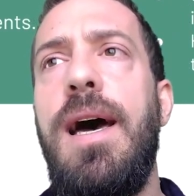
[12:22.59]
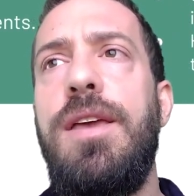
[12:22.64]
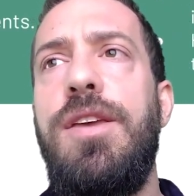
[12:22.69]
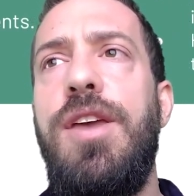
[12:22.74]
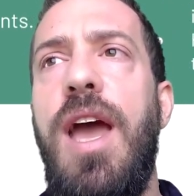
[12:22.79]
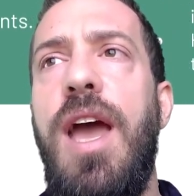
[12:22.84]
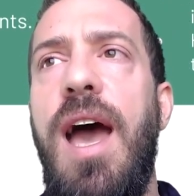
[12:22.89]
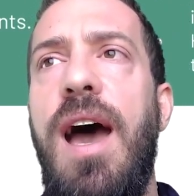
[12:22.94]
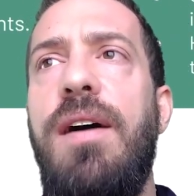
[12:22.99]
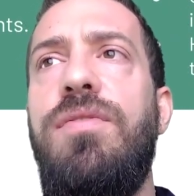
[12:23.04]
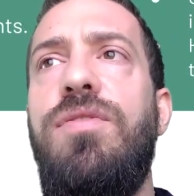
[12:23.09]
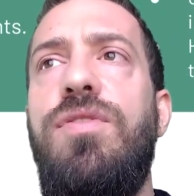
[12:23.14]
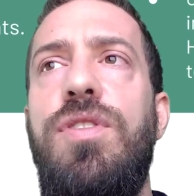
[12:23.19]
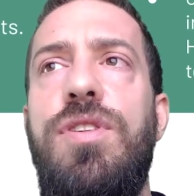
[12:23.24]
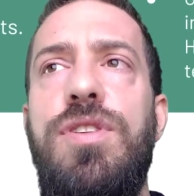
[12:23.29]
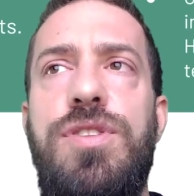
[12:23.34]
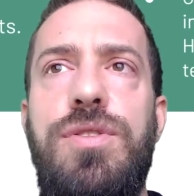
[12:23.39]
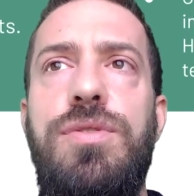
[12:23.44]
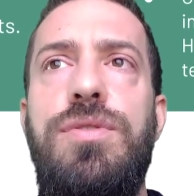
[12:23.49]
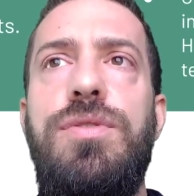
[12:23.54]
you have to
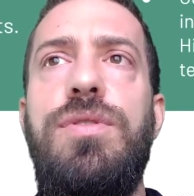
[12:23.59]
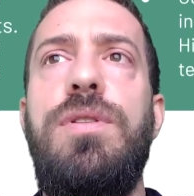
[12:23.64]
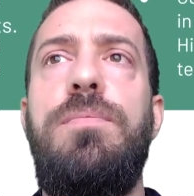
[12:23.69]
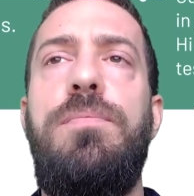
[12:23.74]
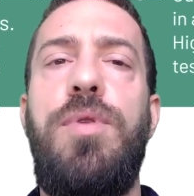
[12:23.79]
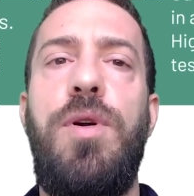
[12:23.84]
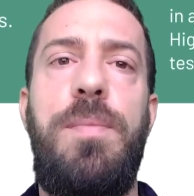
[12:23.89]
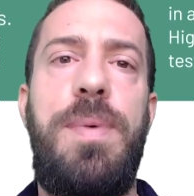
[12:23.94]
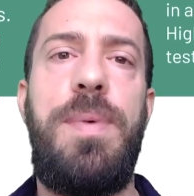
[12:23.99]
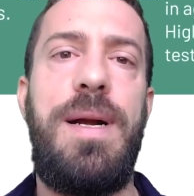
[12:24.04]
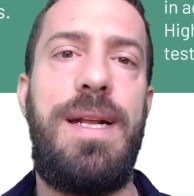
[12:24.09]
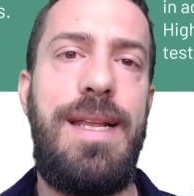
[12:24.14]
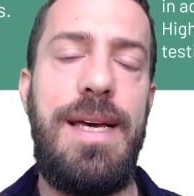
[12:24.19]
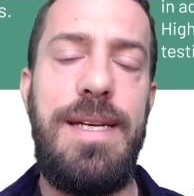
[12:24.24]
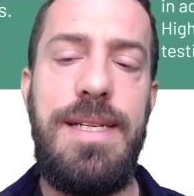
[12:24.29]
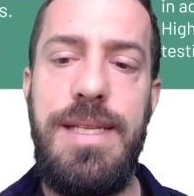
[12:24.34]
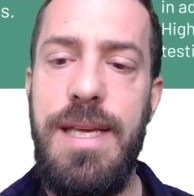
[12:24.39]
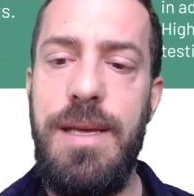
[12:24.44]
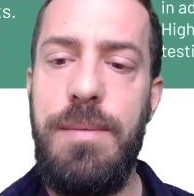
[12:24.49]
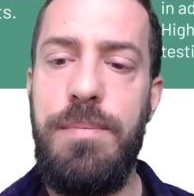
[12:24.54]
ensure proper
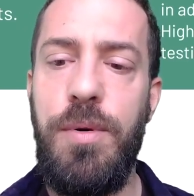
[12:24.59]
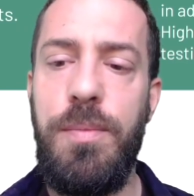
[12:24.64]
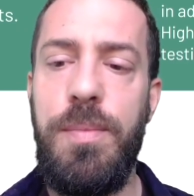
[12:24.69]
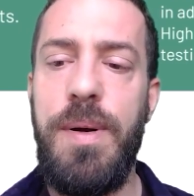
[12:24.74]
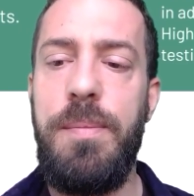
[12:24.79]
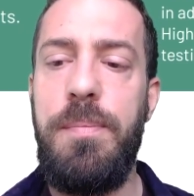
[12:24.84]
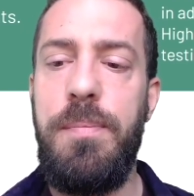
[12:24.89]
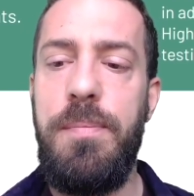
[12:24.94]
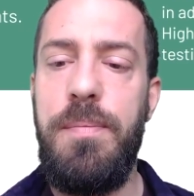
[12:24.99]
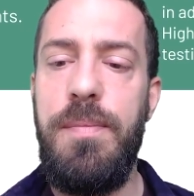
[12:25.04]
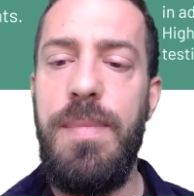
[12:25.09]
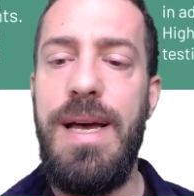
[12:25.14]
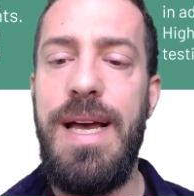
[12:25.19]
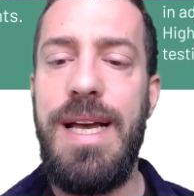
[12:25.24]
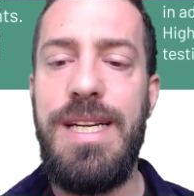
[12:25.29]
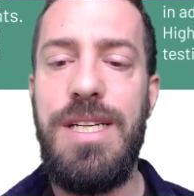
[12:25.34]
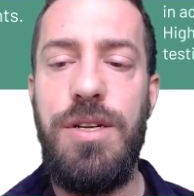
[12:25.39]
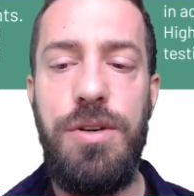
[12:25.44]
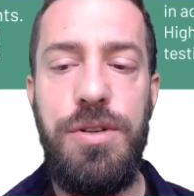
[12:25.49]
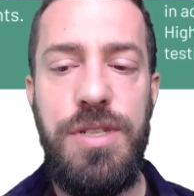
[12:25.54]
testing, proper
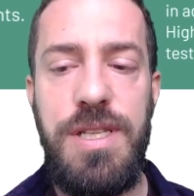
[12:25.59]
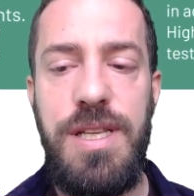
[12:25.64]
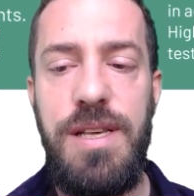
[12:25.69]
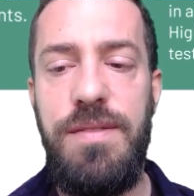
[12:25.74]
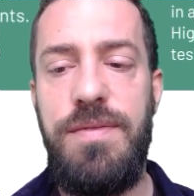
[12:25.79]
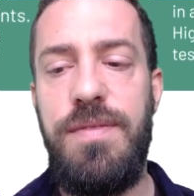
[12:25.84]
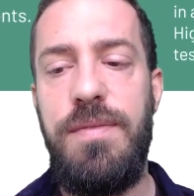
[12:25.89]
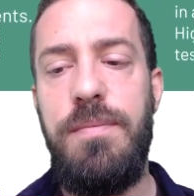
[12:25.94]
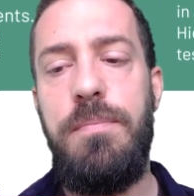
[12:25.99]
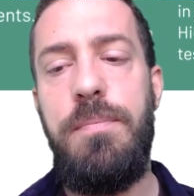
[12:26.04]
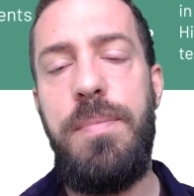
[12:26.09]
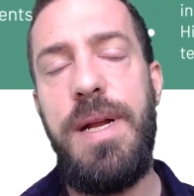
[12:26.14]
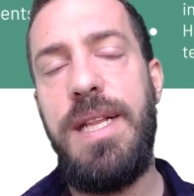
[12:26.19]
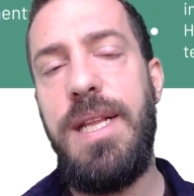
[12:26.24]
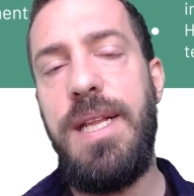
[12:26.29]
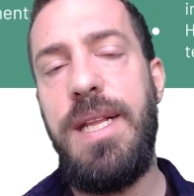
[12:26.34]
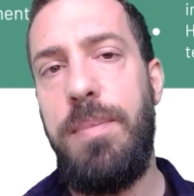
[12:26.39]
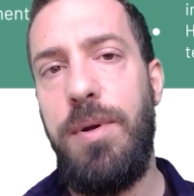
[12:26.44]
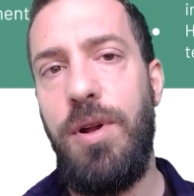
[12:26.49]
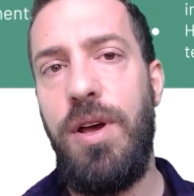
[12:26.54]
exhaustive
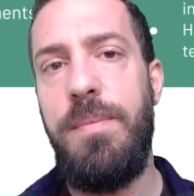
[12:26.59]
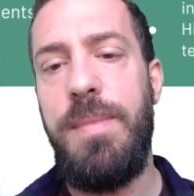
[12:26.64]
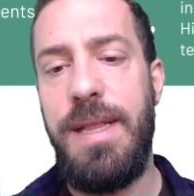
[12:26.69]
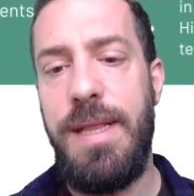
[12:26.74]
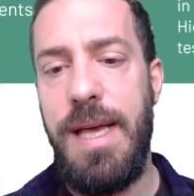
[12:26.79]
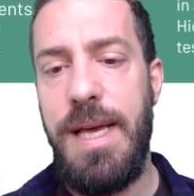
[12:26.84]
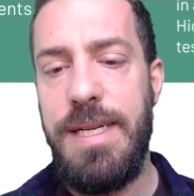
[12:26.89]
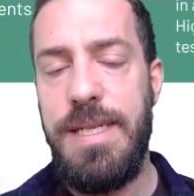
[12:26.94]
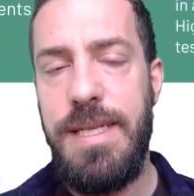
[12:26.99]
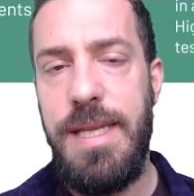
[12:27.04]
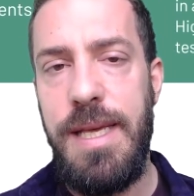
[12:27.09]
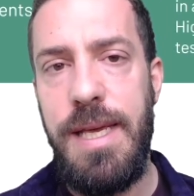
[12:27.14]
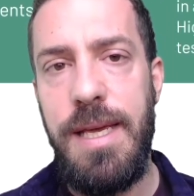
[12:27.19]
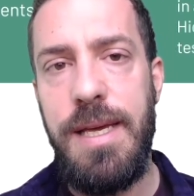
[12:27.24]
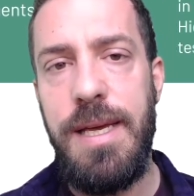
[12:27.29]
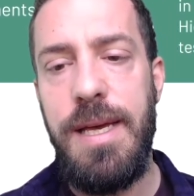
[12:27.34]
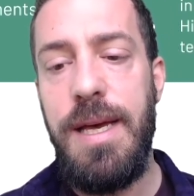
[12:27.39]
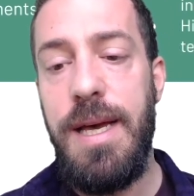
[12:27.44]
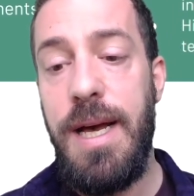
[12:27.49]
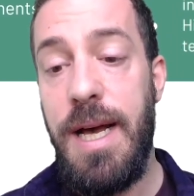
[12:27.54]
pre-deployment testing,
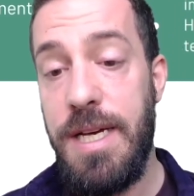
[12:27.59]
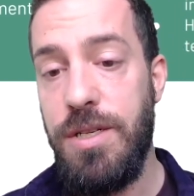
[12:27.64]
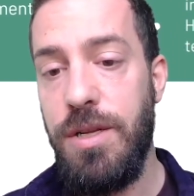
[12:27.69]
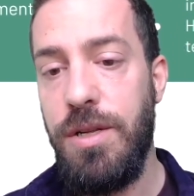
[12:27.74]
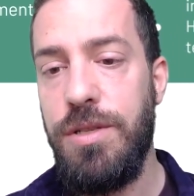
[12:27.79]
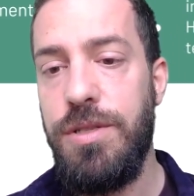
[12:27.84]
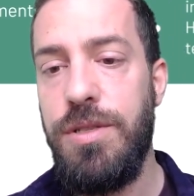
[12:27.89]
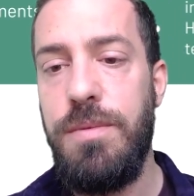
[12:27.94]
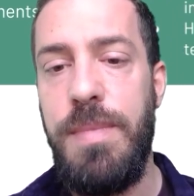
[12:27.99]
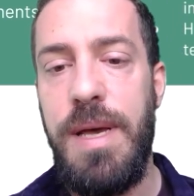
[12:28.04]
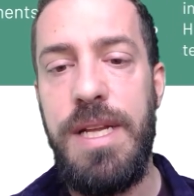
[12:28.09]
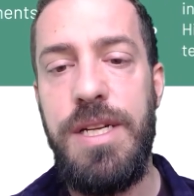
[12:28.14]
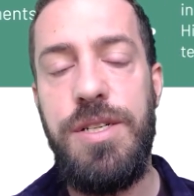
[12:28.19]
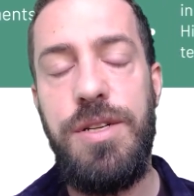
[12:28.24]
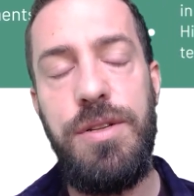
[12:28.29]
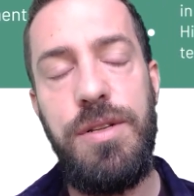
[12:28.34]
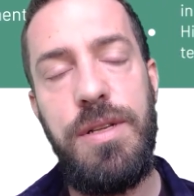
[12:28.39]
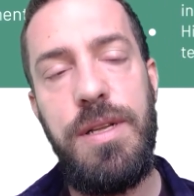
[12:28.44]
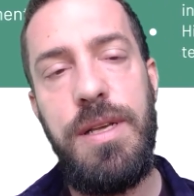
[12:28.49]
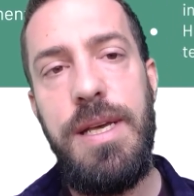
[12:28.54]
as also
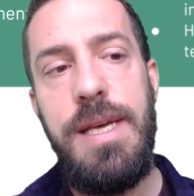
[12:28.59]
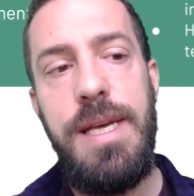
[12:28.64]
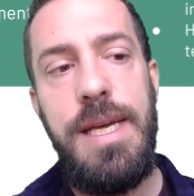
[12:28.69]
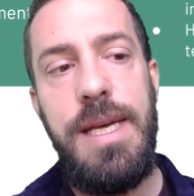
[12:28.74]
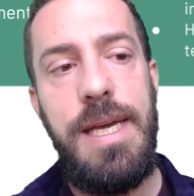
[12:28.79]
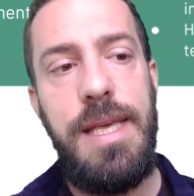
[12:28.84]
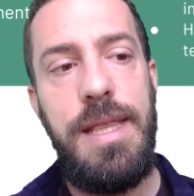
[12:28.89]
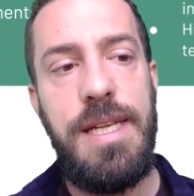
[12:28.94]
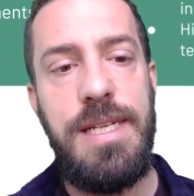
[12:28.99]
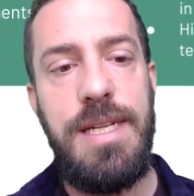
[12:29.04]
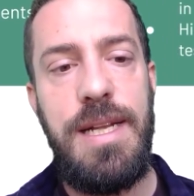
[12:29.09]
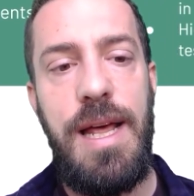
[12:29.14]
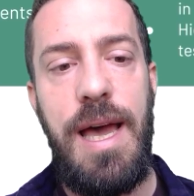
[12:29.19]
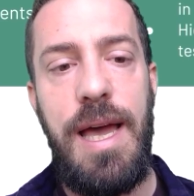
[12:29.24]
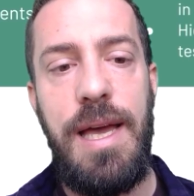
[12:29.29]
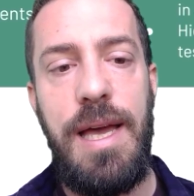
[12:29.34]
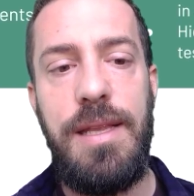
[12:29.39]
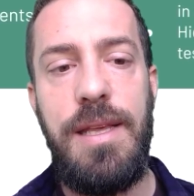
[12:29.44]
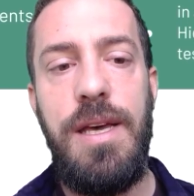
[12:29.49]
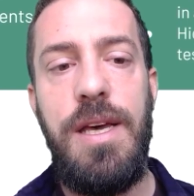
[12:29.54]
mentioned in the
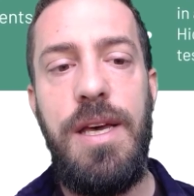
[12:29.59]
slide,